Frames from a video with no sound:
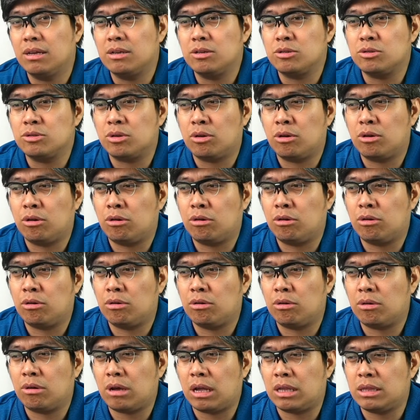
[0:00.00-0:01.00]

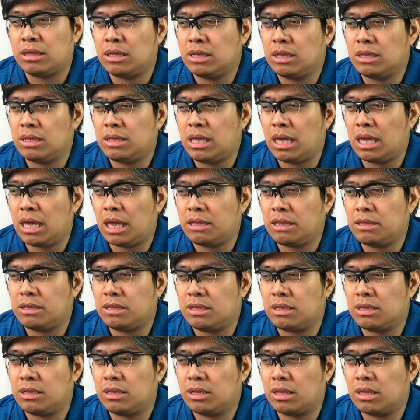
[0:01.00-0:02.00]
So until they
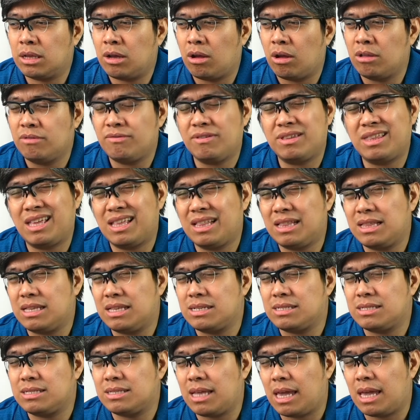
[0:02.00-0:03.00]
can confidently
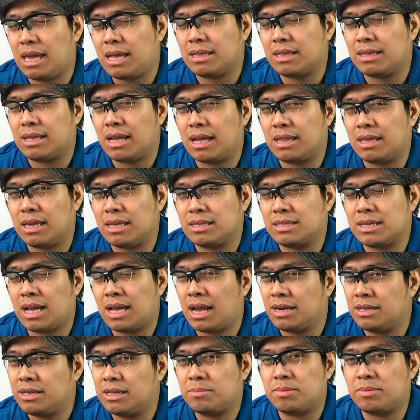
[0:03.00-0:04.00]
state that it's
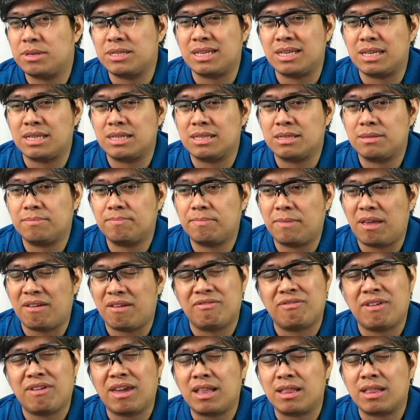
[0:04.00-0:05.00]
100%
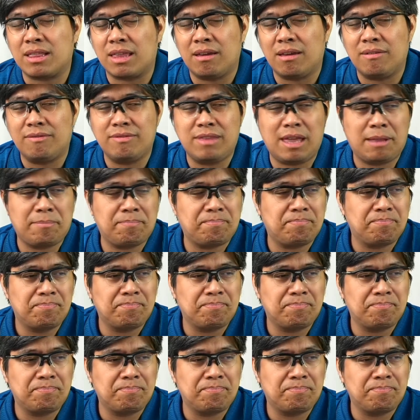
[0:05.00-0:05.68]
effective, then